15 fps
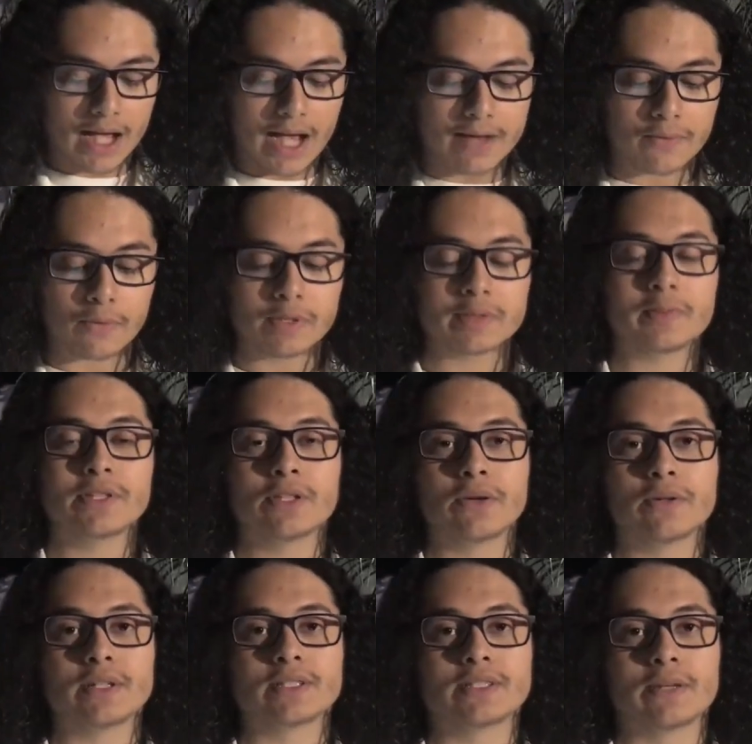I've always been
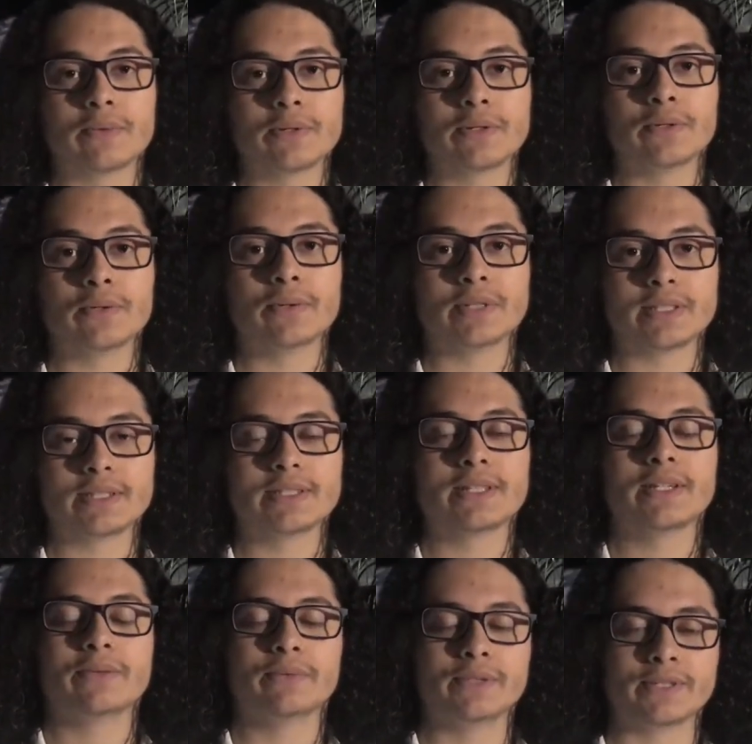known as someone who was
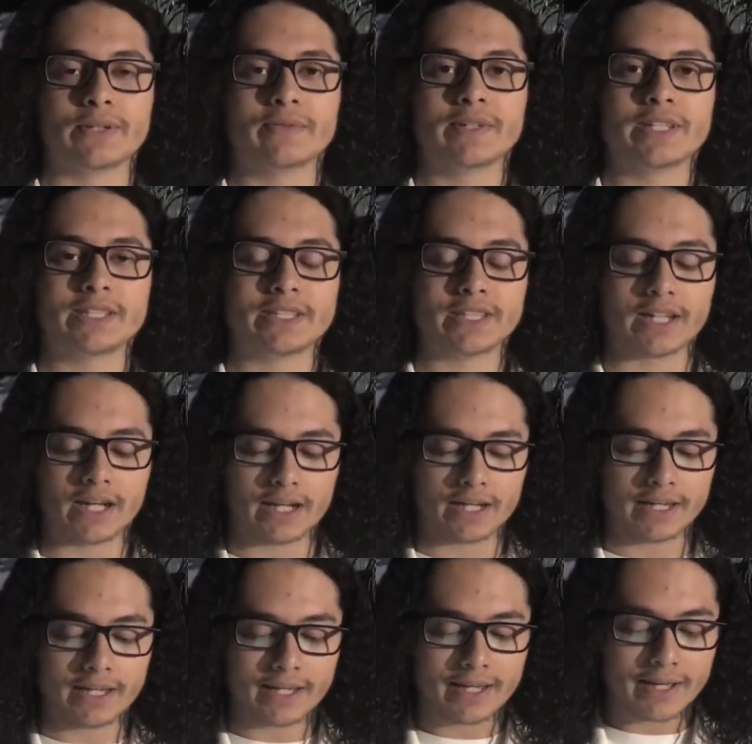reserved and
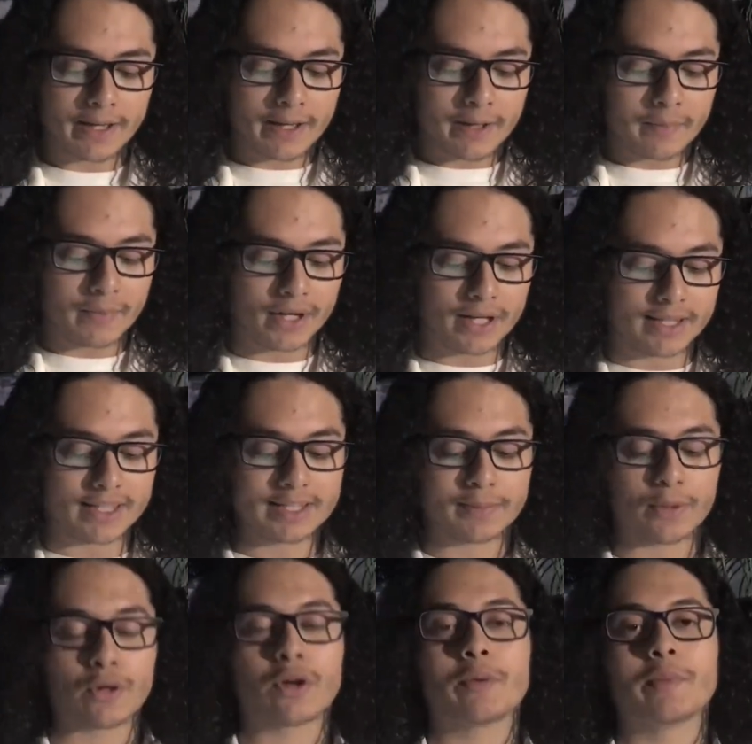shy, but this
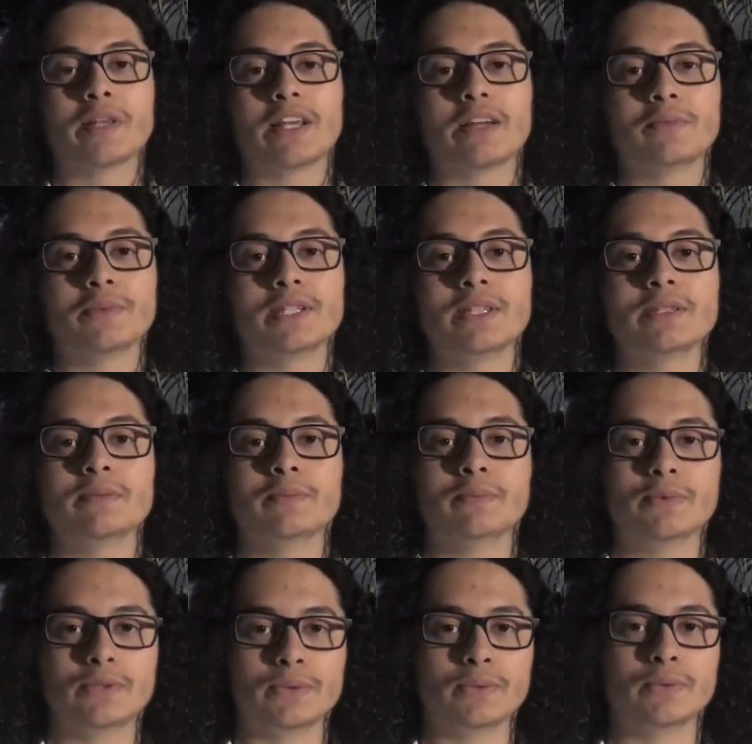program allowed me
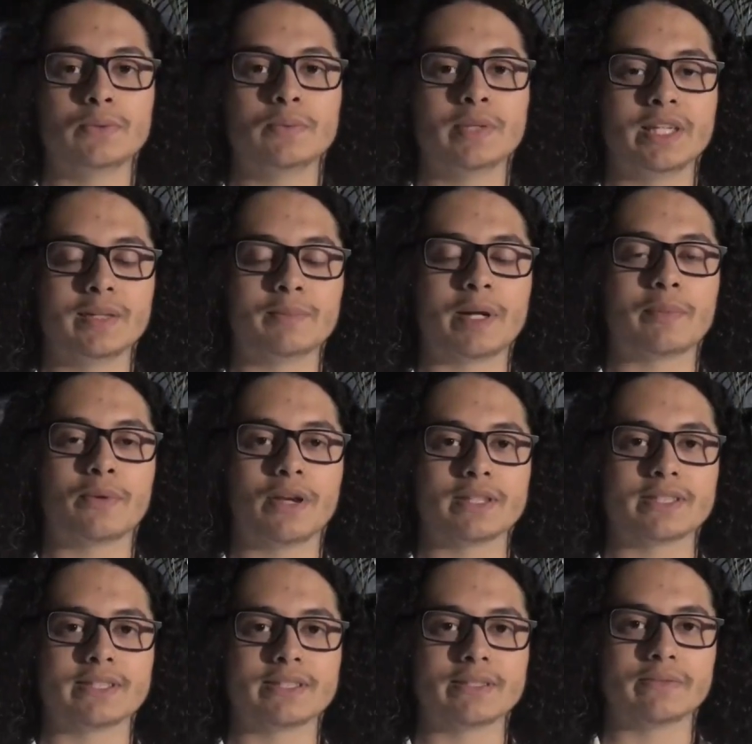to begin my
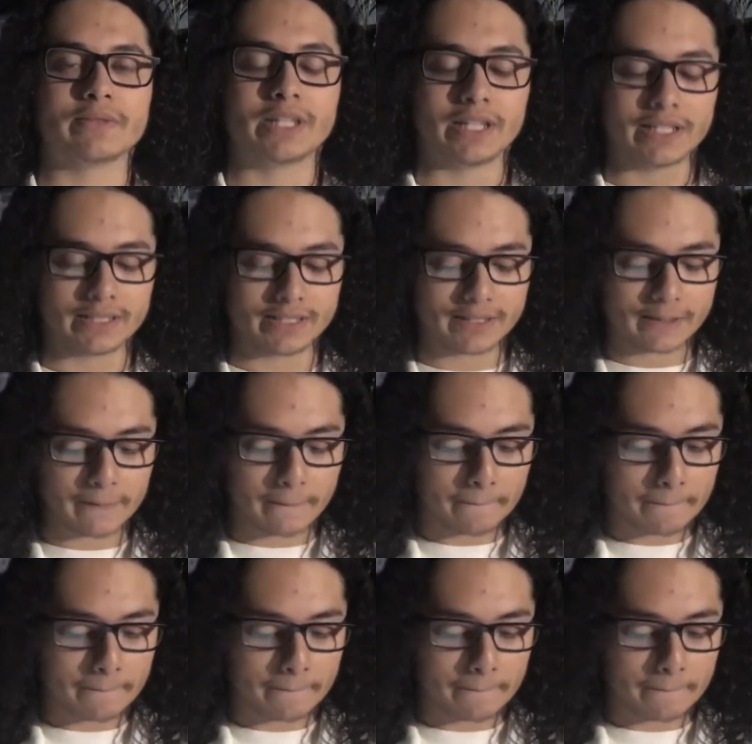process of change.